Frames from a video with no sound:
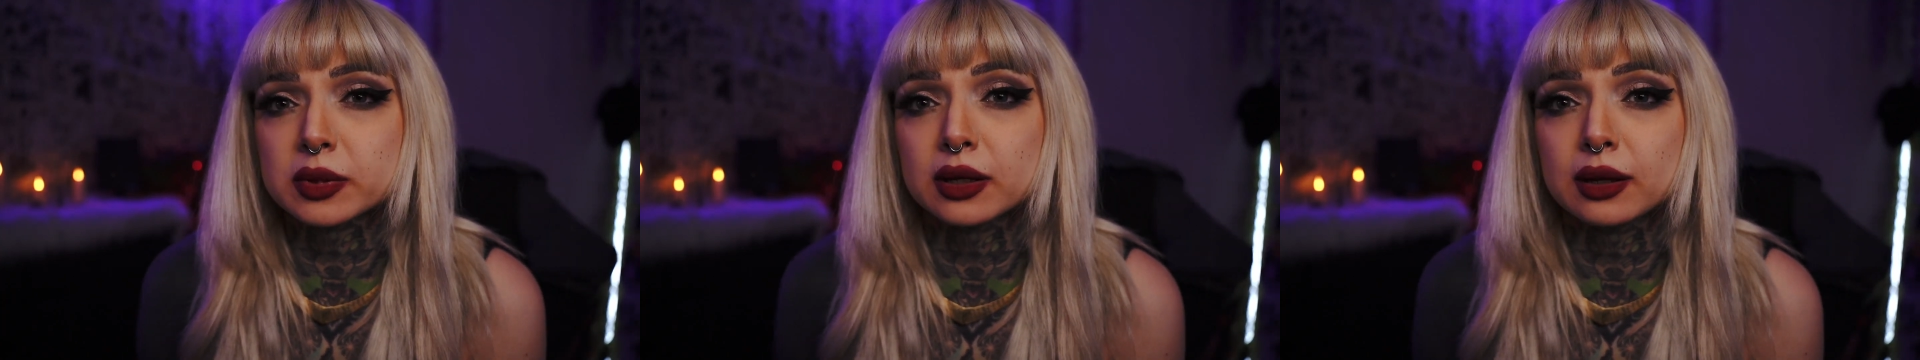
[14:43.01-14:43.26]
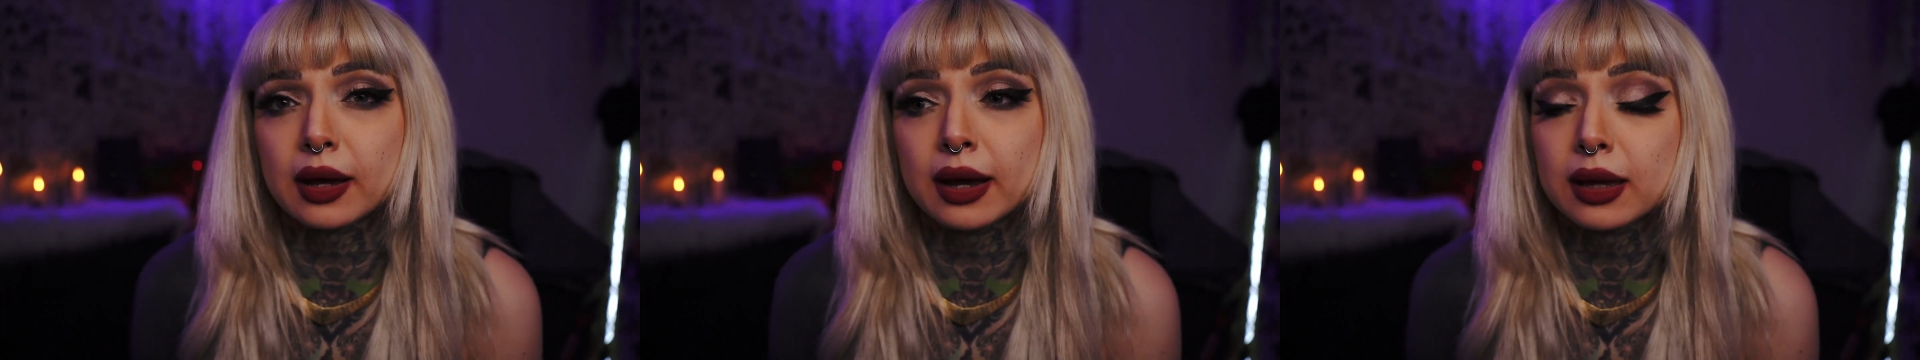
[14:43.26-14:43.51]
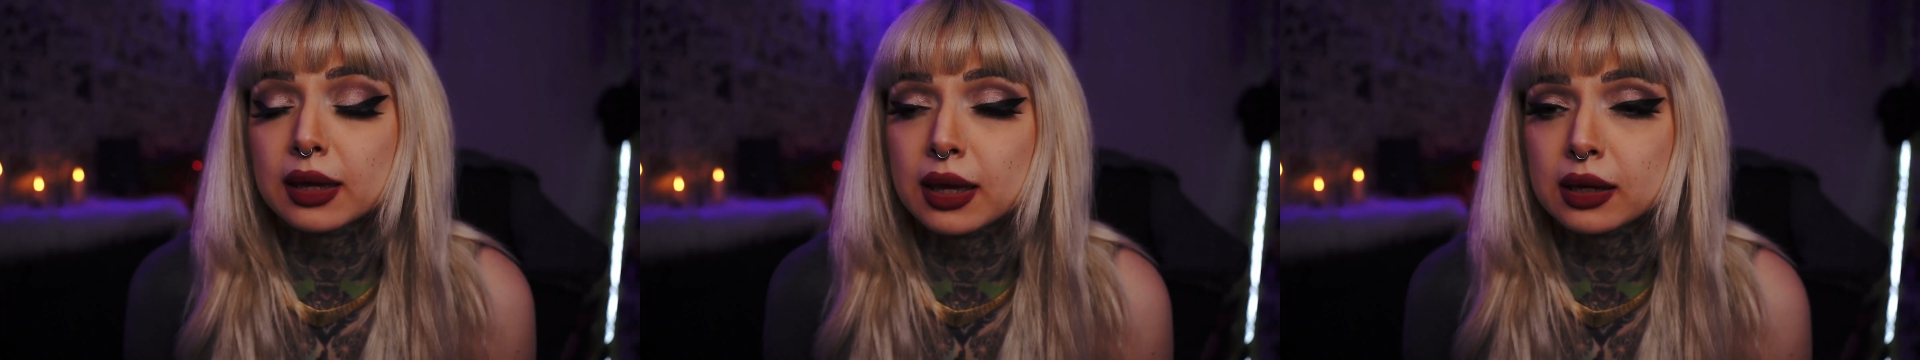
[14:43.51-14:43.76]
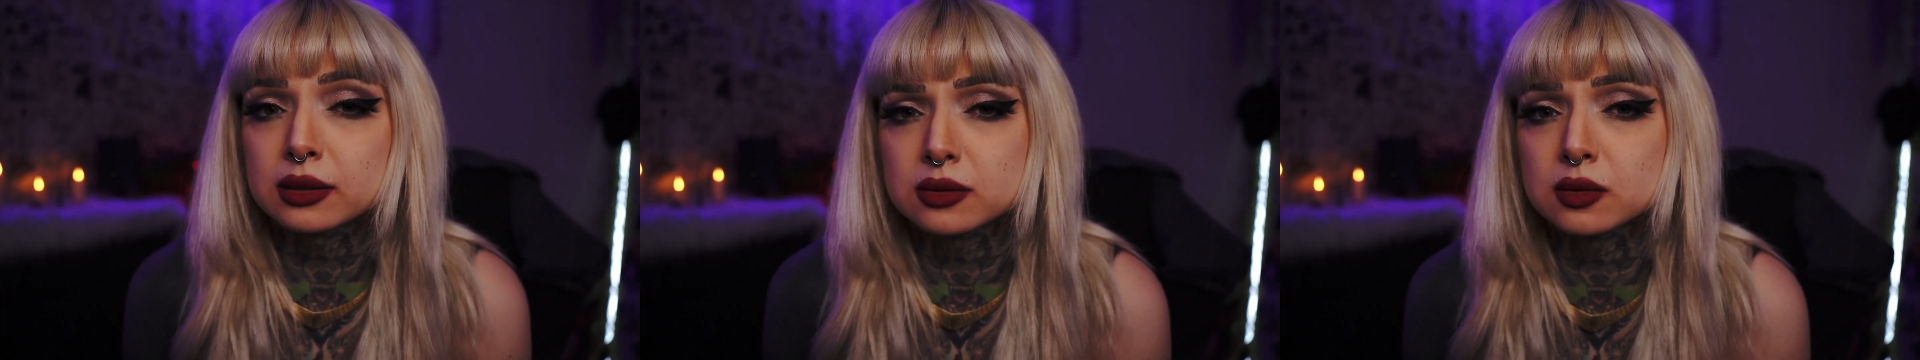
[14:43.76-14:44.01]
but I
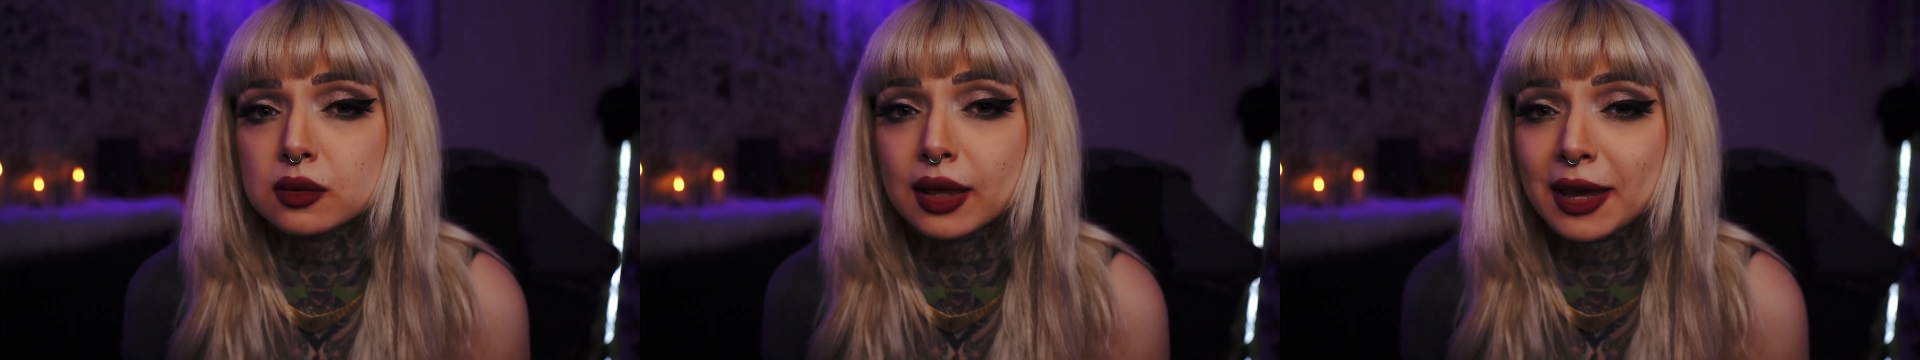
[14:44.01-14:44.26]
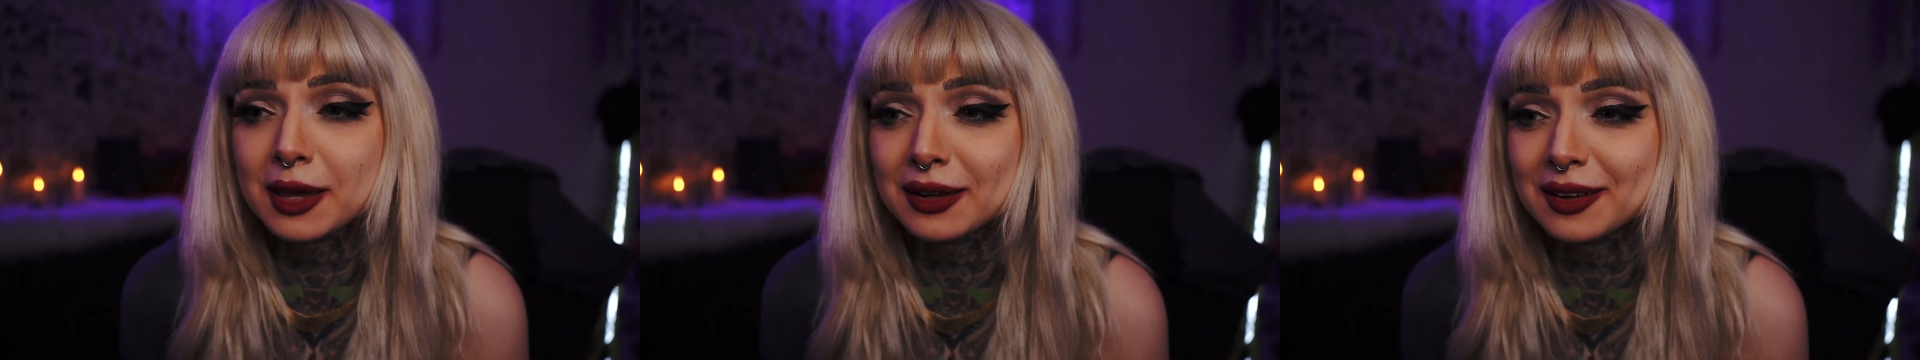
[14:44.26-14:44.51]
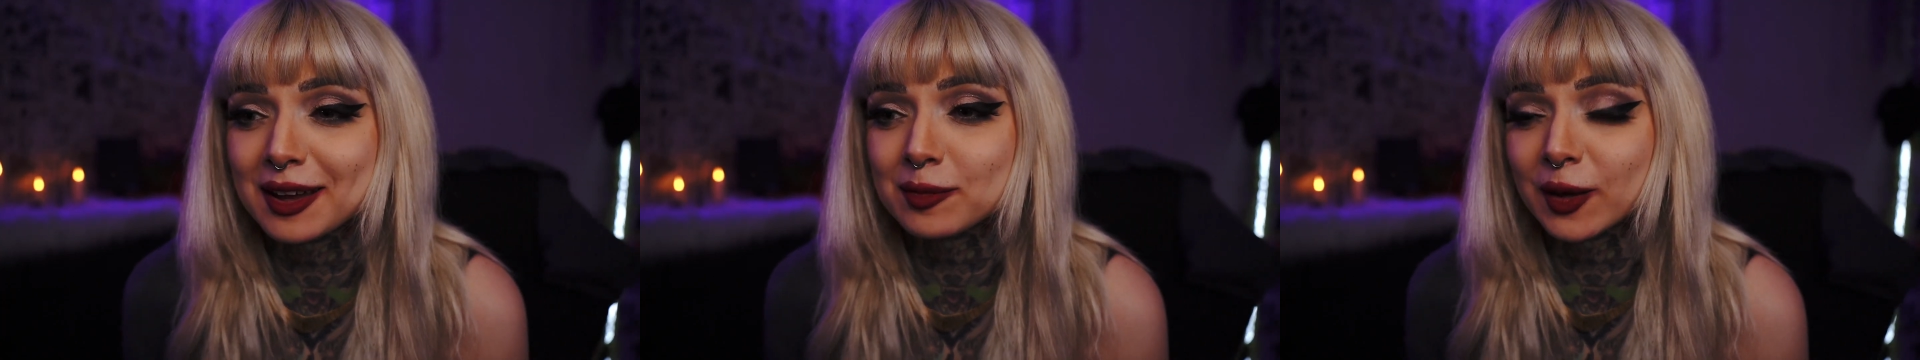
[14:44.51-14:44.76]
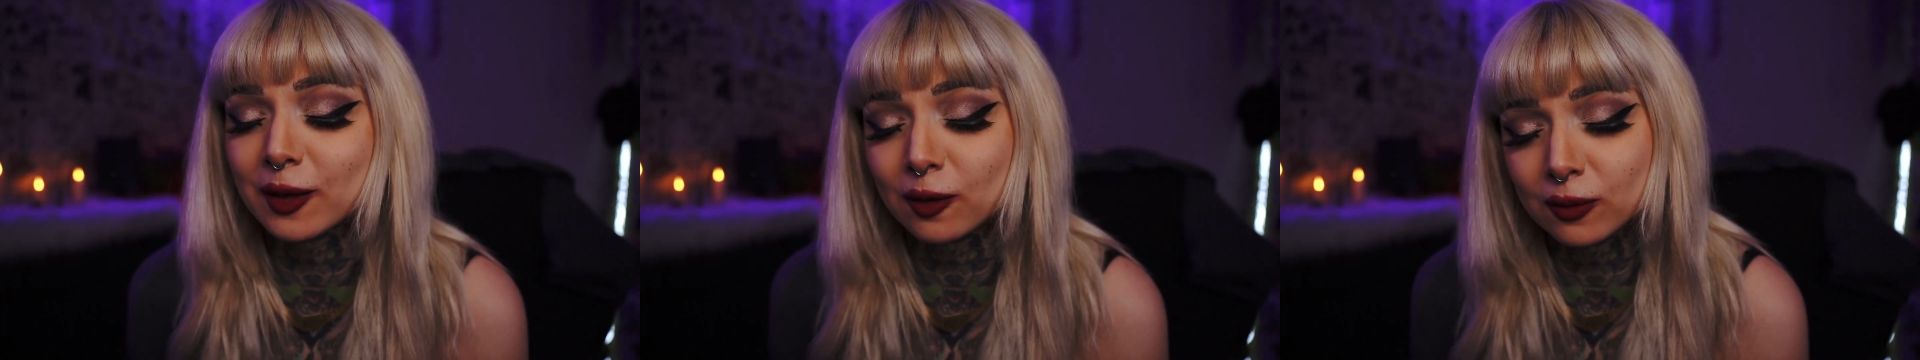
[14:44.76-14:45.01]
can't do that on
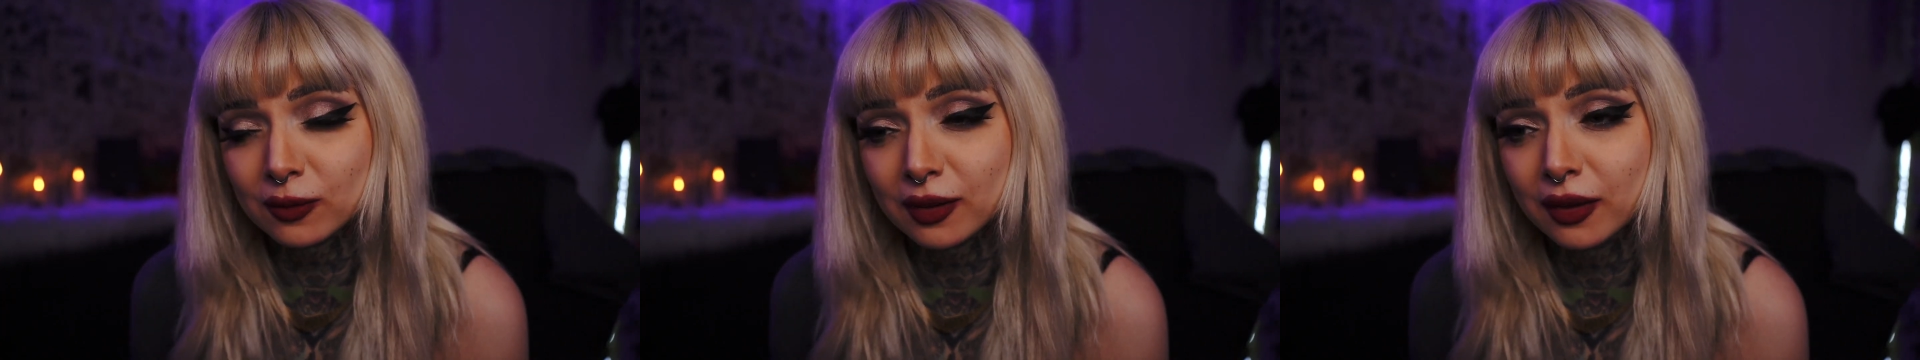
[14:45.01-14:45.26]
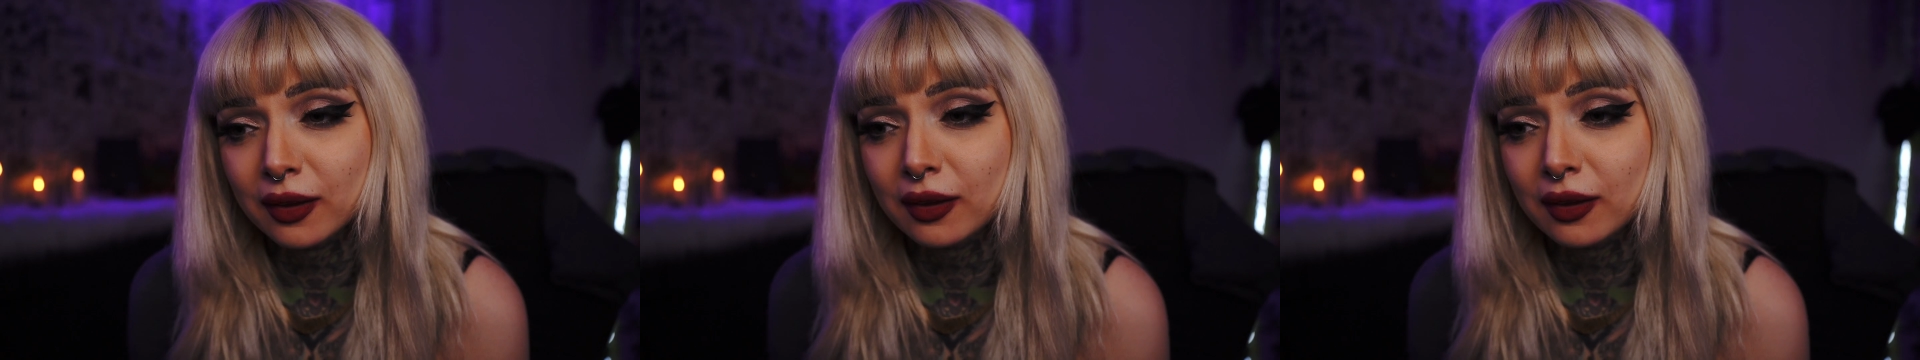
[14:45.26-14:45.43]
my own.